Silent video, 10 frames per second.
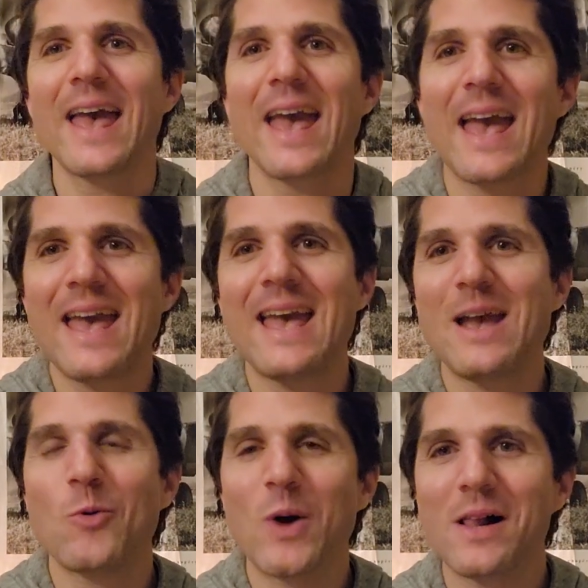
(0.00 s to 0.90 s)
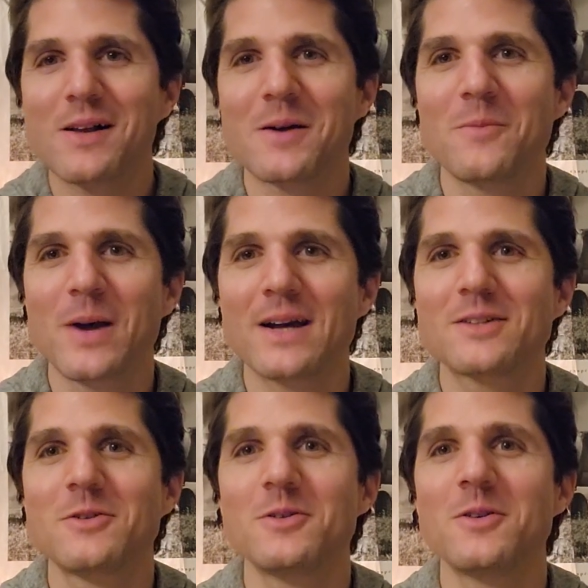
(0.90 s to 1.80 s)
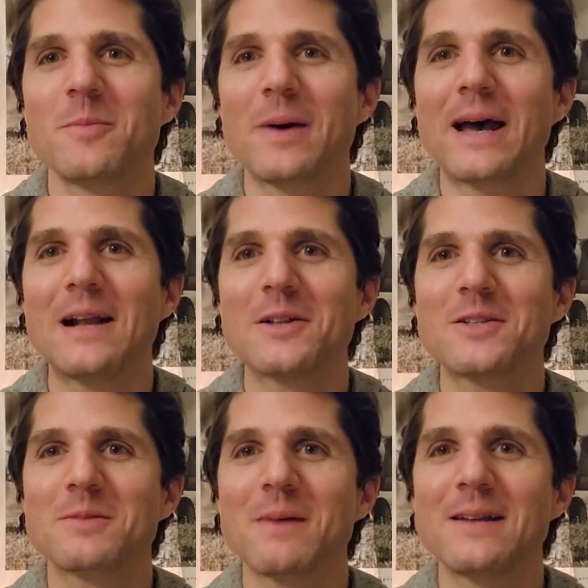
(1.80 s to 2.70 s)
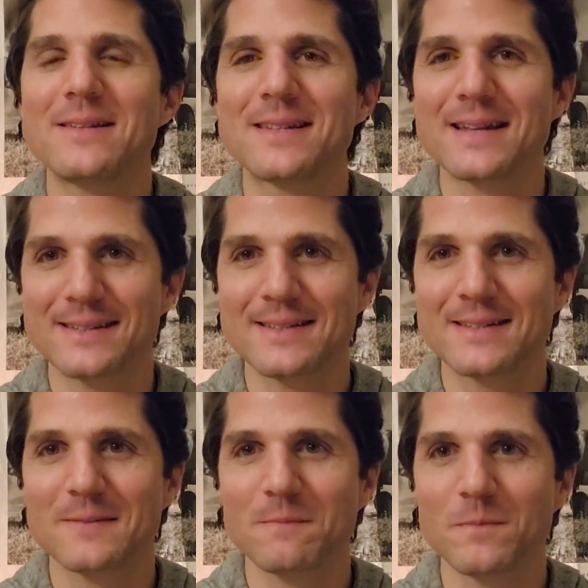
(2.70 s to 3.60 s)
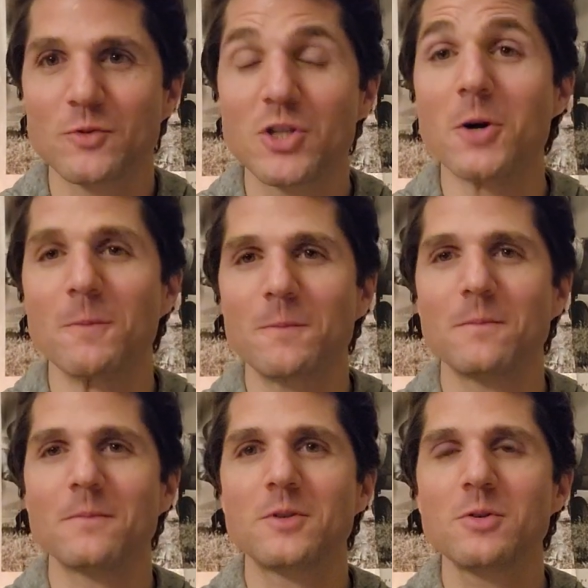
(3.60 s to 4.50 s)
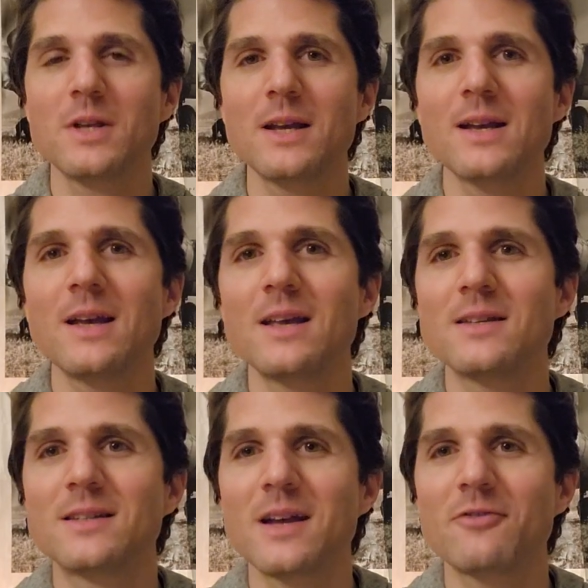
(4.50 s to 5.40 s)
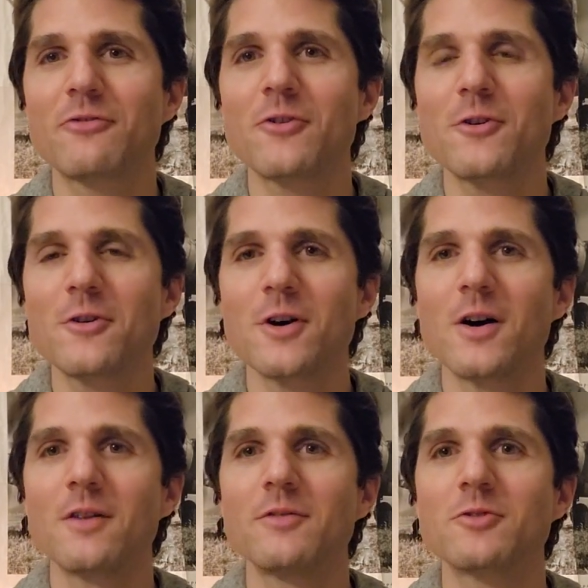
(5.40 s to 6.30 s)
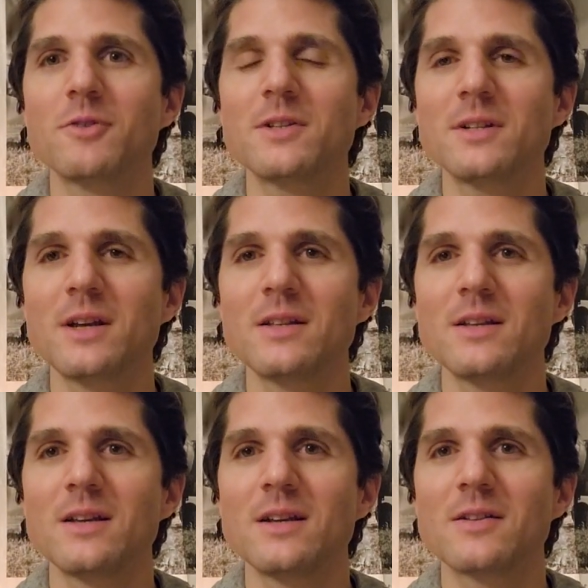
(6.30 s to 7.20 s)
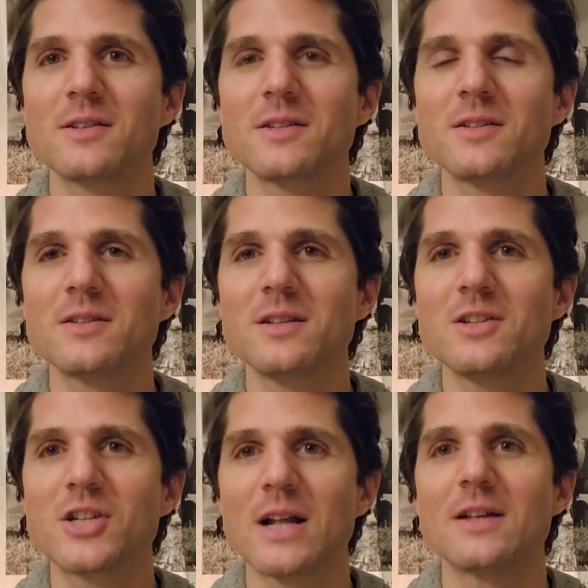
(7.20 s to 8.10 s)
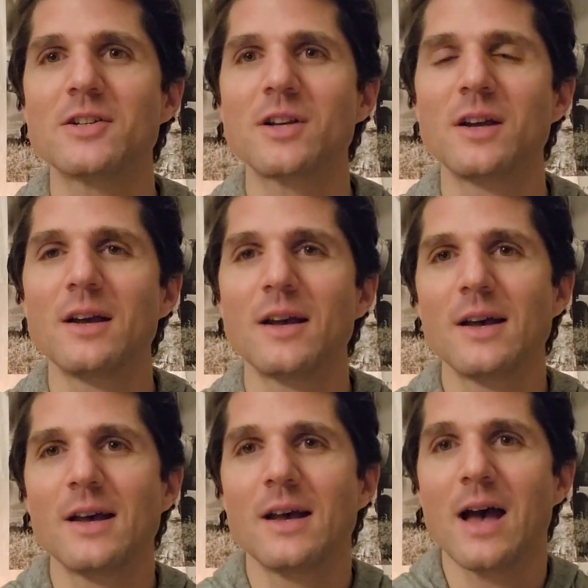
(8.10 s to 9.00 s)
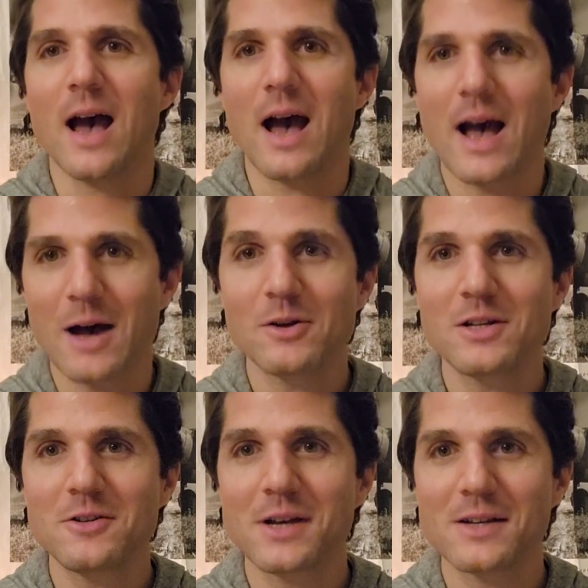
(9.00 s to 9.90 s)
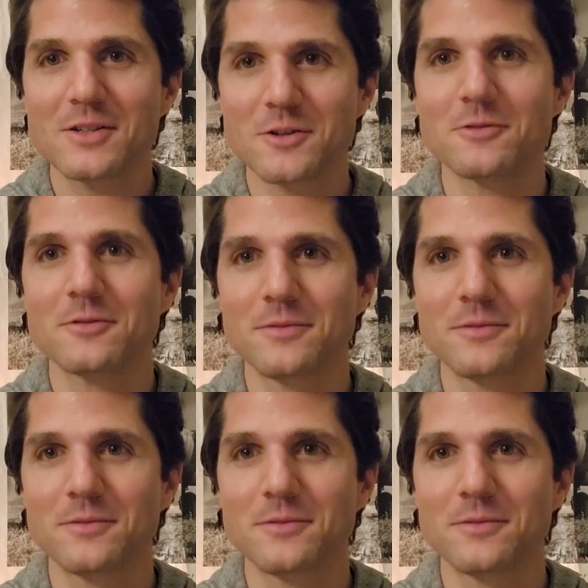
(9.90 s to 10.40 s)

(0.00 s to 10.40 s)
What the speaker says: Hey, welcome back to the Pilot's Mindset. So, today is day 4 of the 29-day consistency challenge. How did you guys do?